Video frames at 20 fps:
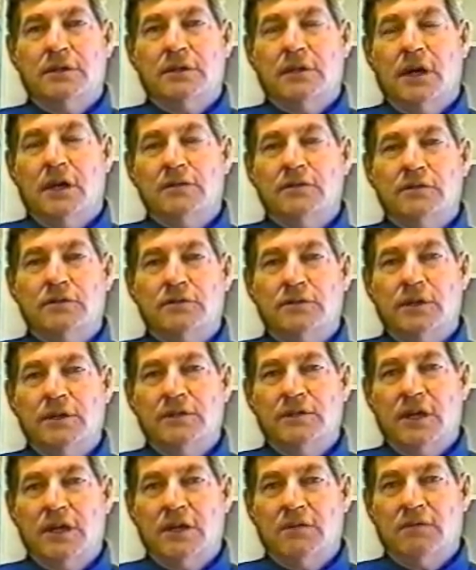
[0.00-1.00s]

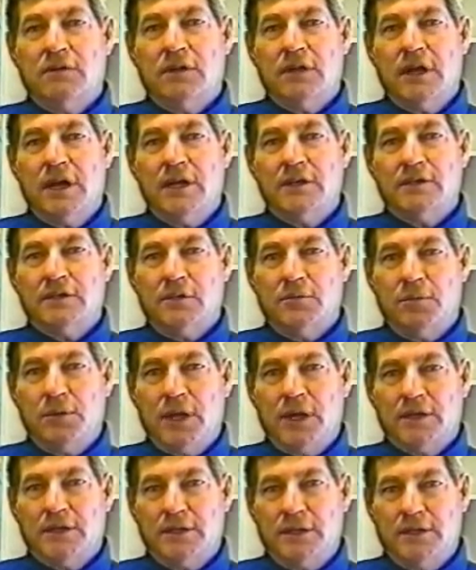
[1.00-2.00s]
concentrates out of Alaska,
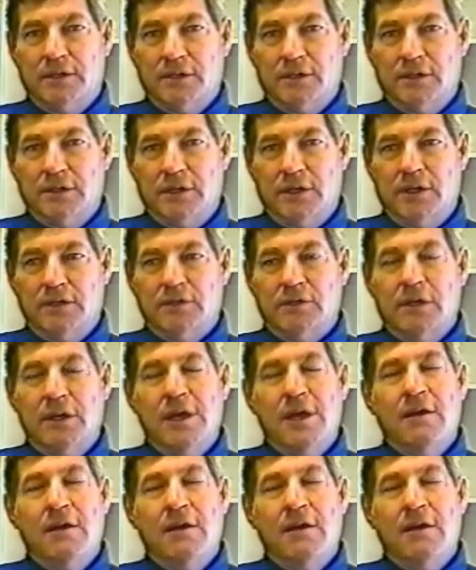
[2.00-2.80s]
black sands cons,